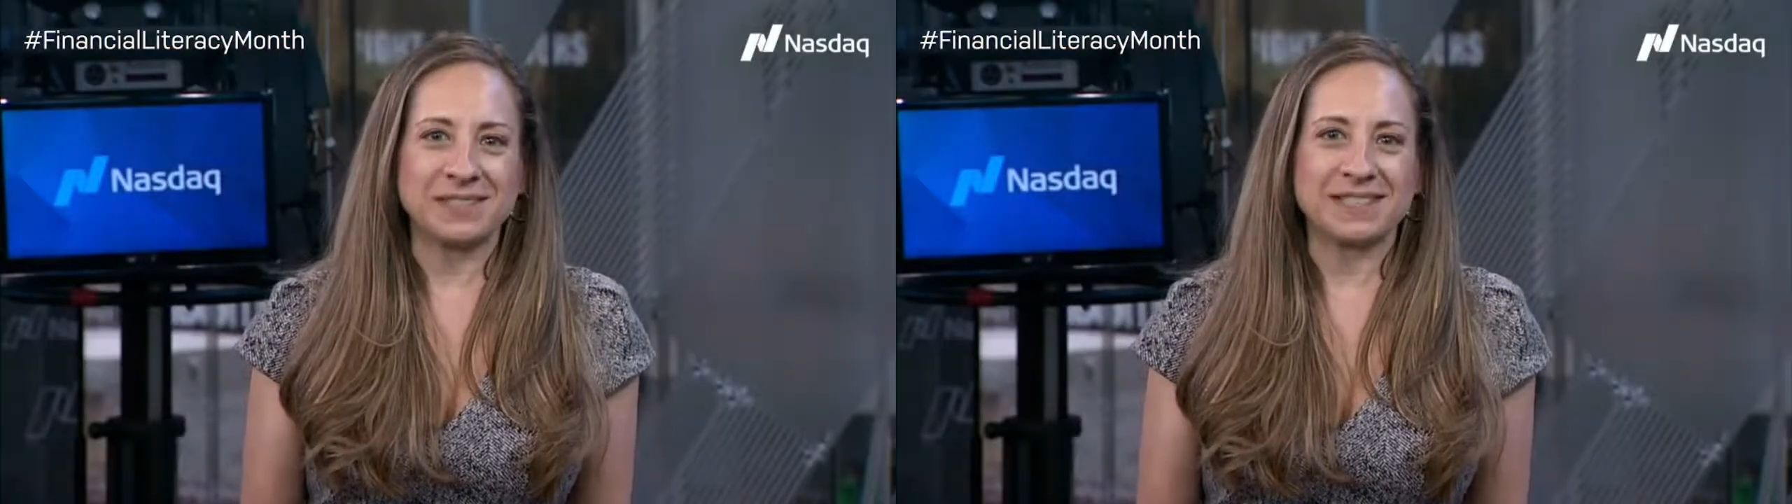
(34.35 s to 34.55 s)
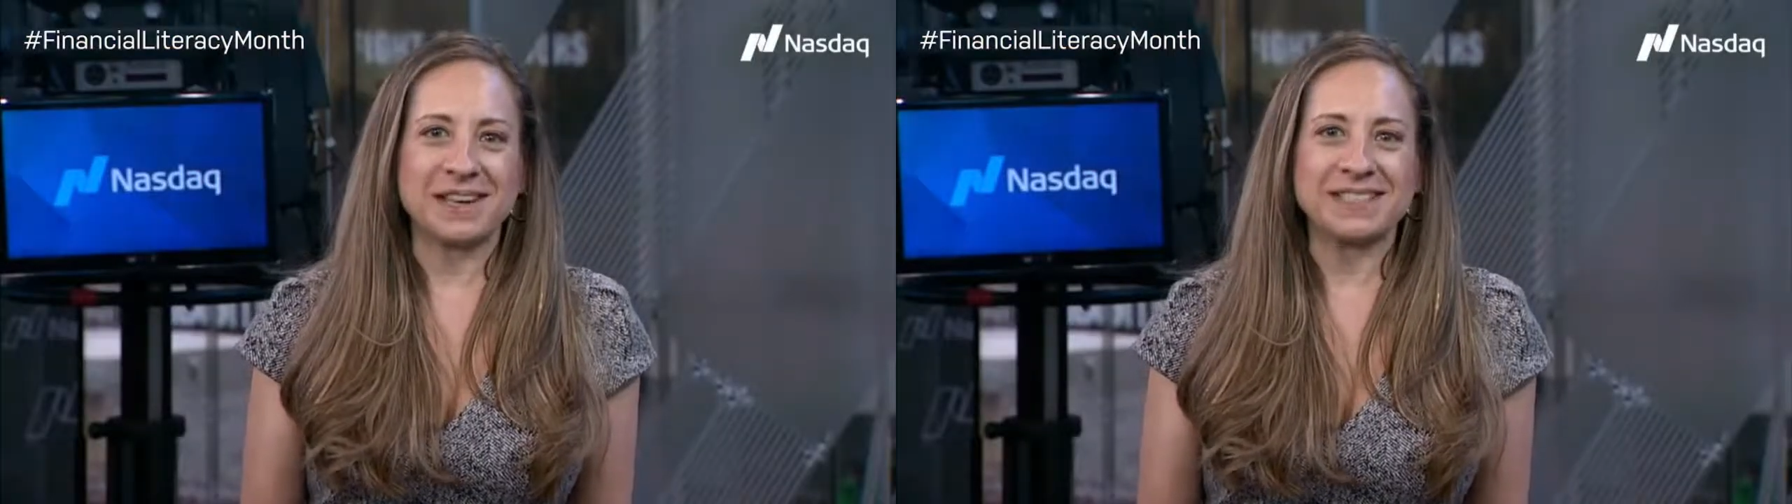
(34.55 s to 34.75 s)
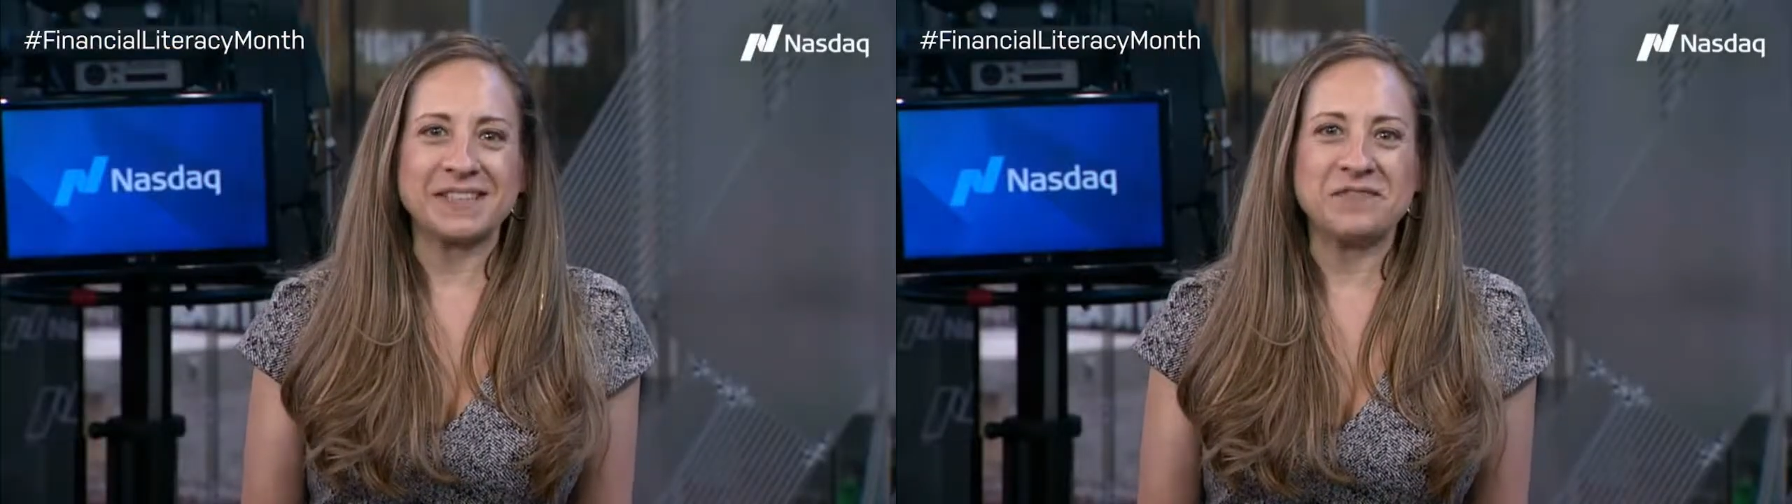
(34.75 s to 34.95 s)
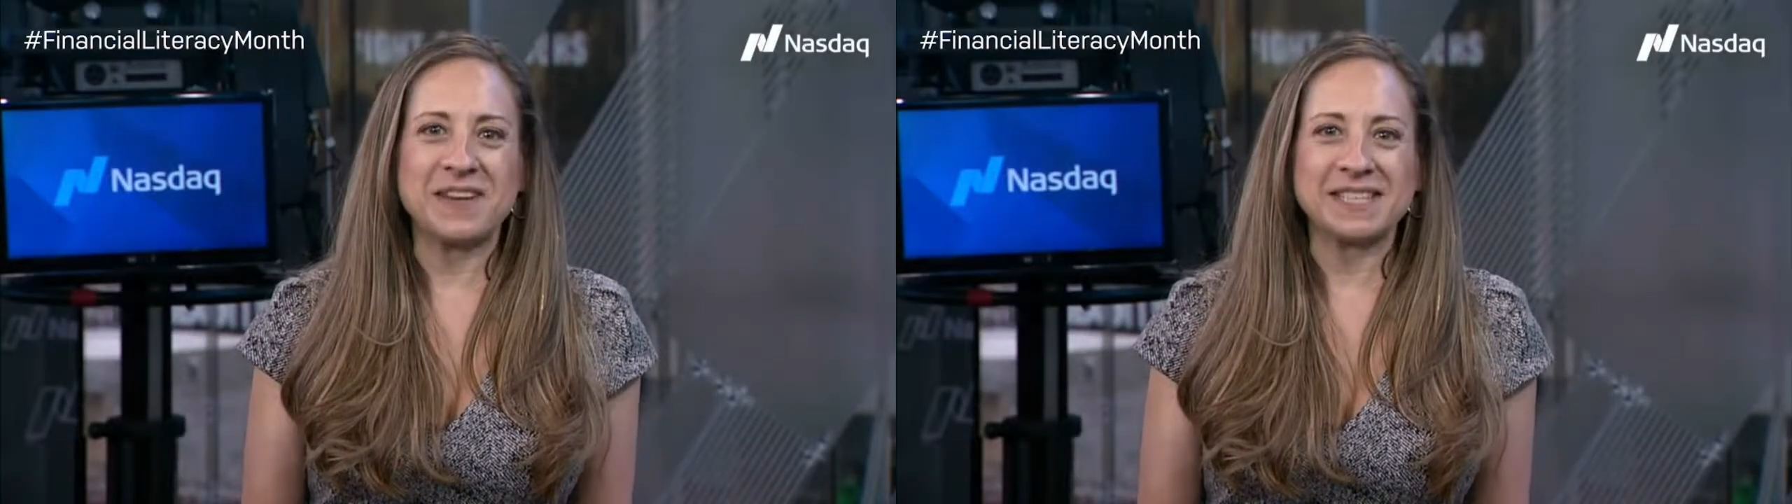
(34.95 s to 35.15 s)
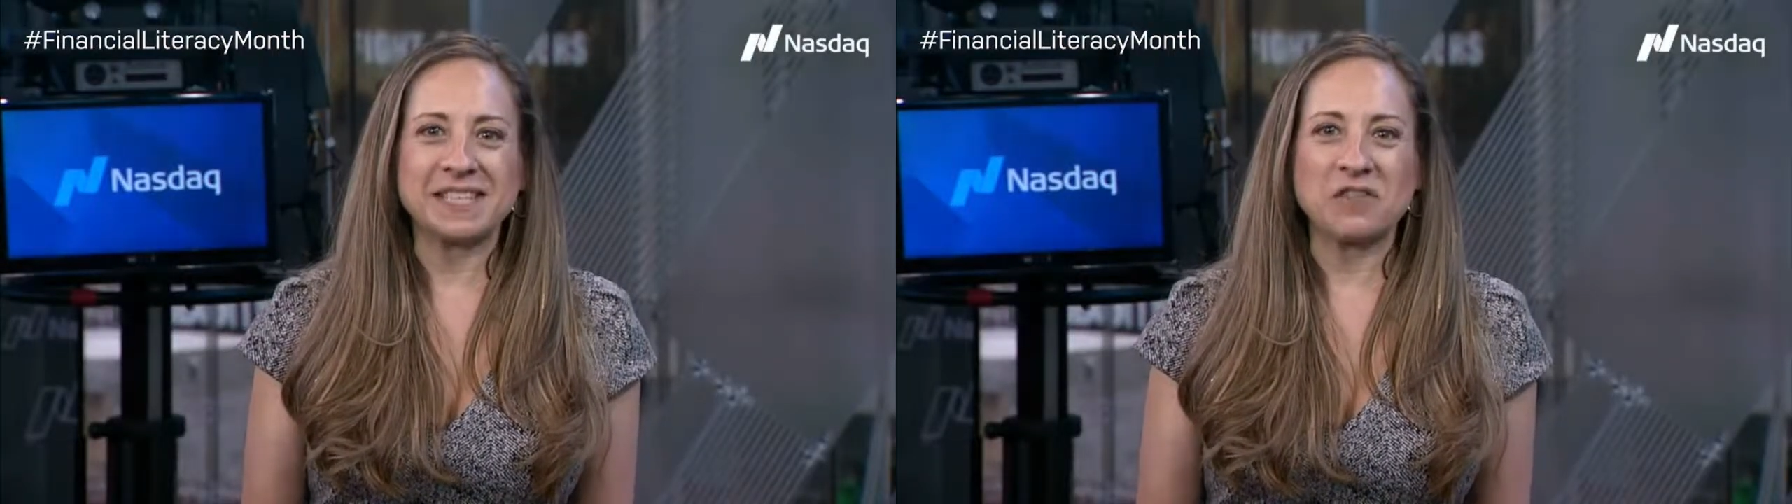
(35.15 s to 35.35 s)
discuss
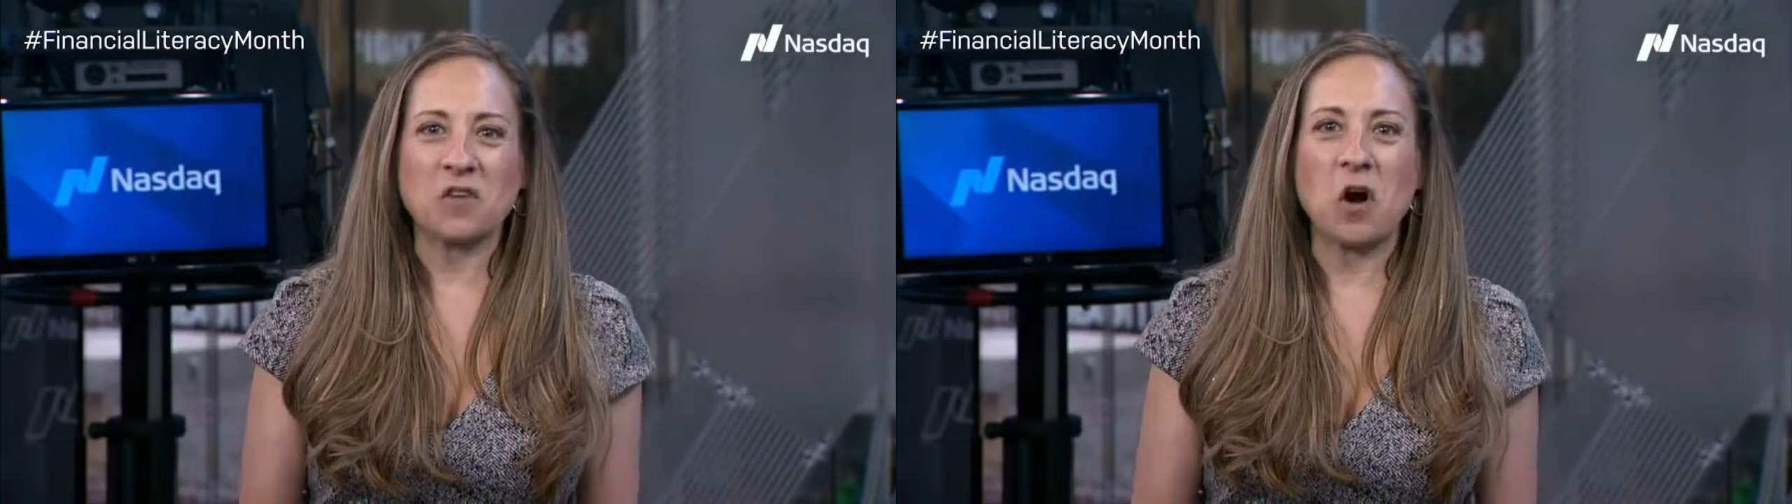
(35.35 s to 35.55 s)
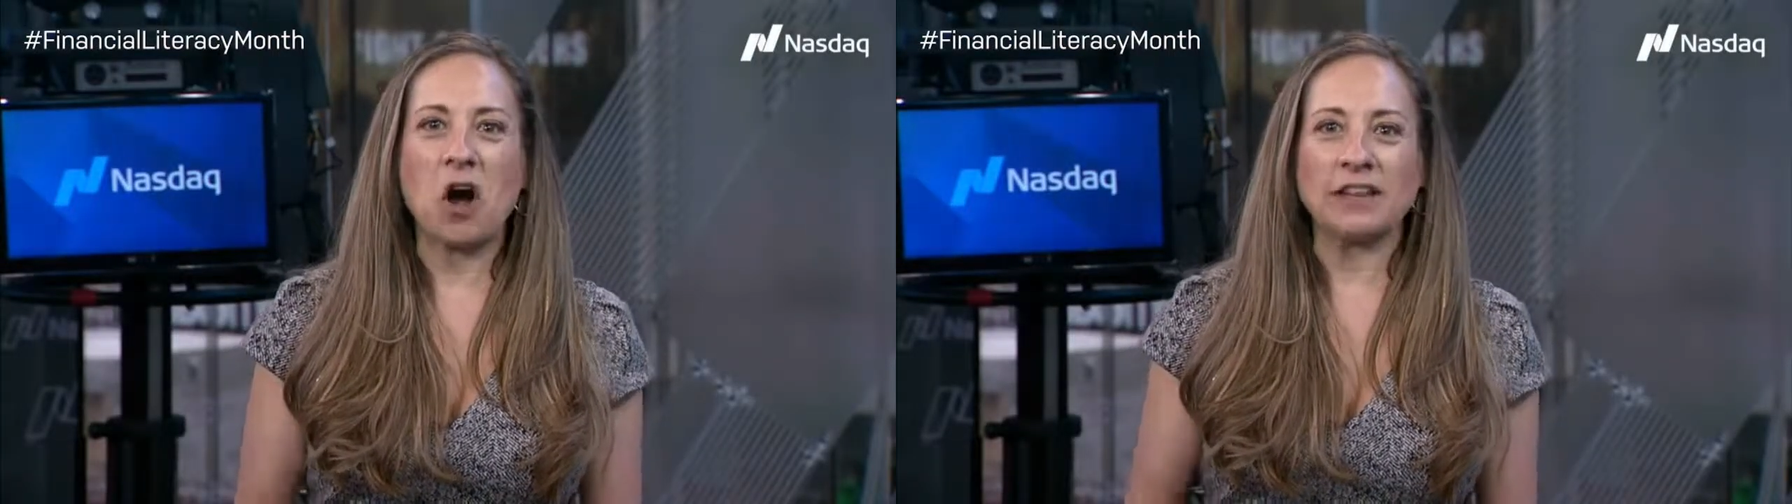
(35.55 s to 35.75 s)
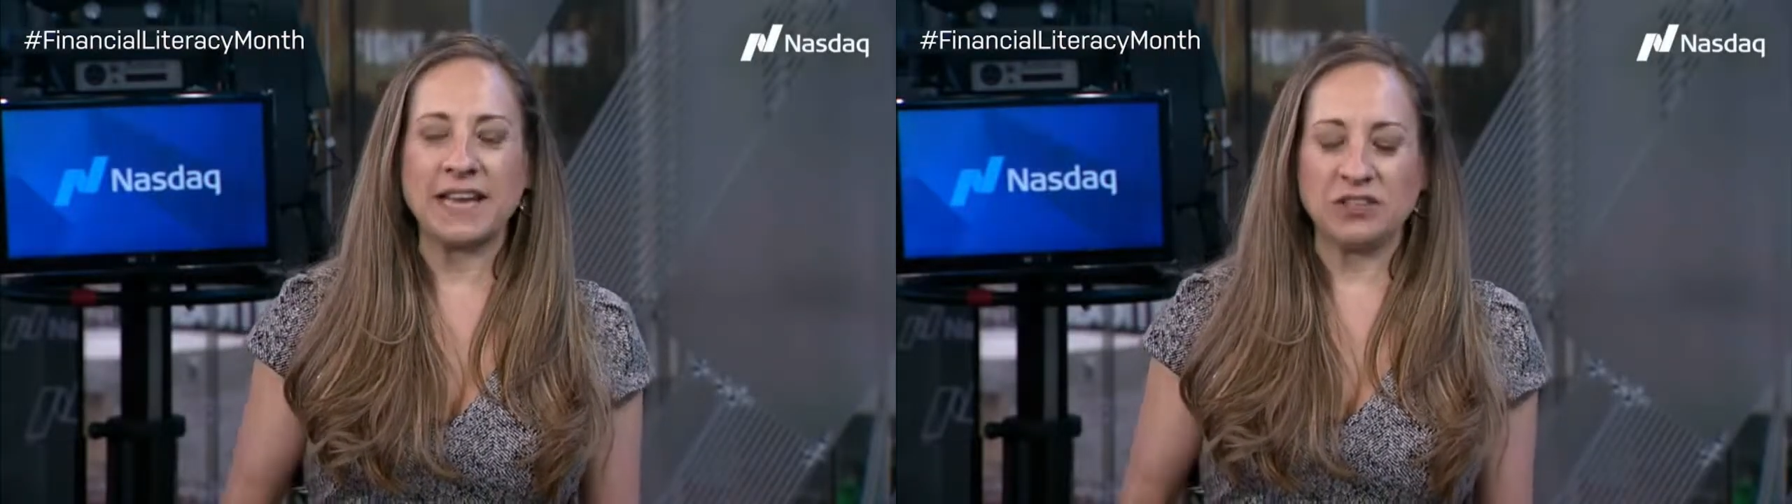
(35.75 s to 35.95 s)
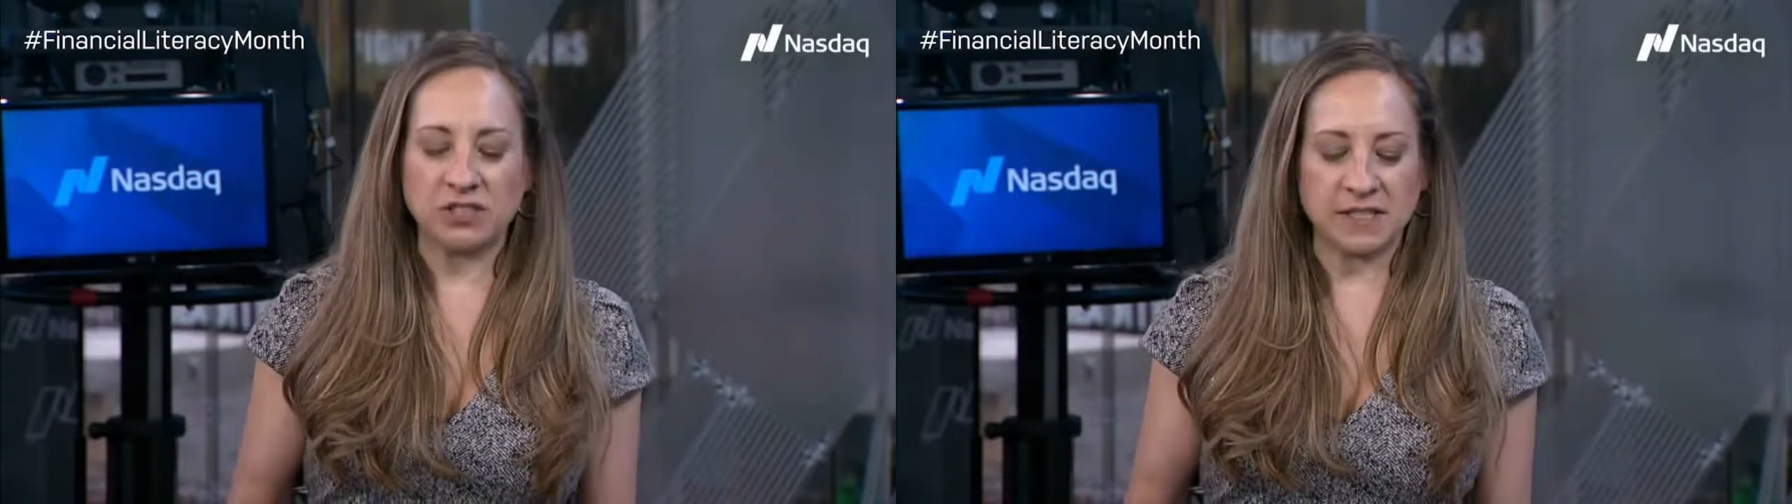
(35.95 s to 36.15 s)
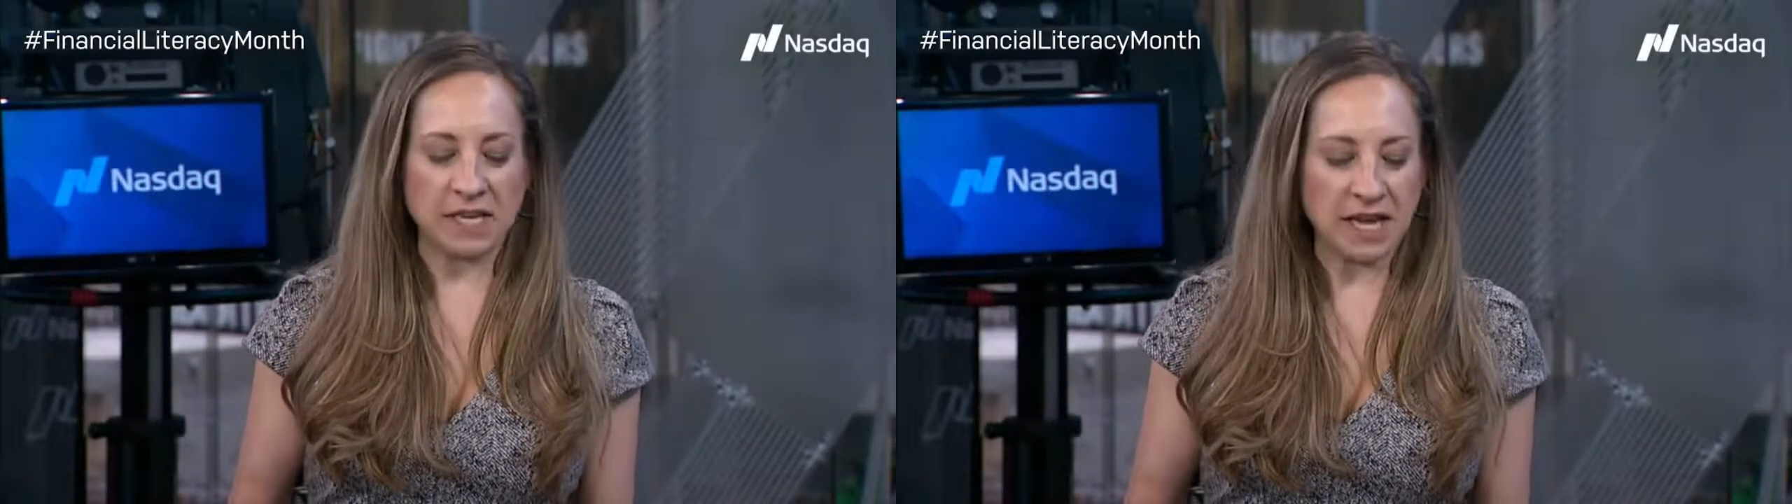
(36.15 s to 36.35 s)
investing for all ages.